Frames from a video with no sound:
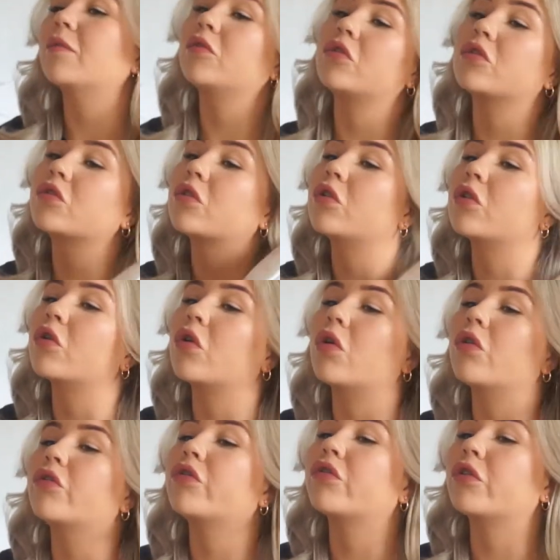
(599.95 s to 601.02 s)
I'm just going to
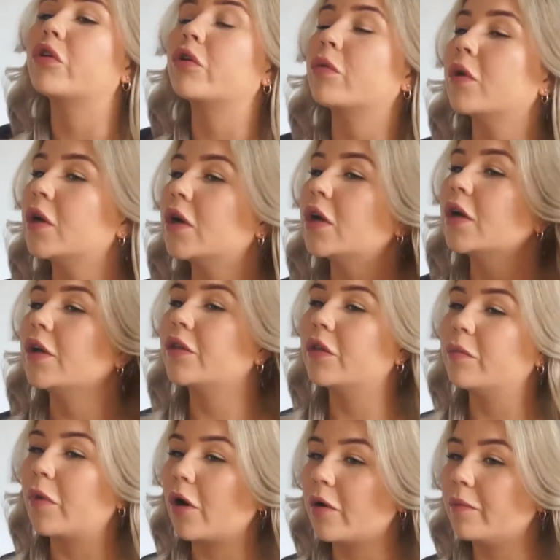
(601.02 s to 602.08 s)
go through
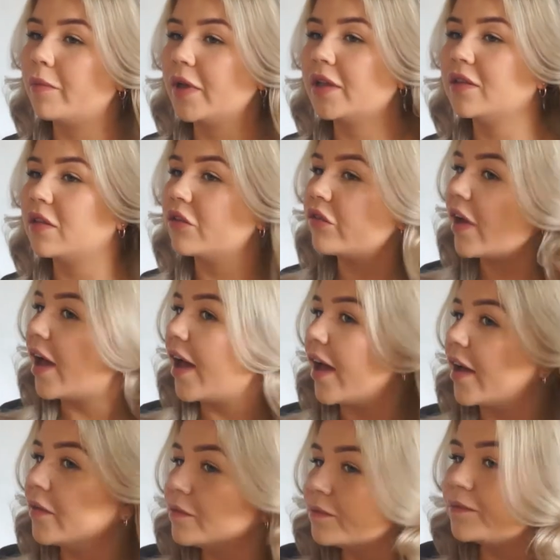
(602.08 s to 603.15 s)
the bottom bits of hair.